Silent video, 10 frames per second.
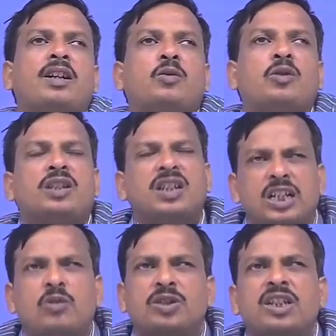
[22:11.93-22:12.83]
equation
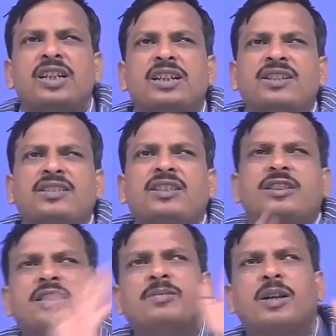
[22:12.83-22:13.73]
using this
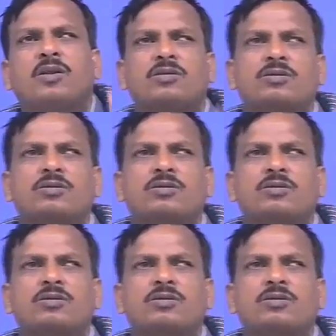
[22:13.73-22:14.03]
method.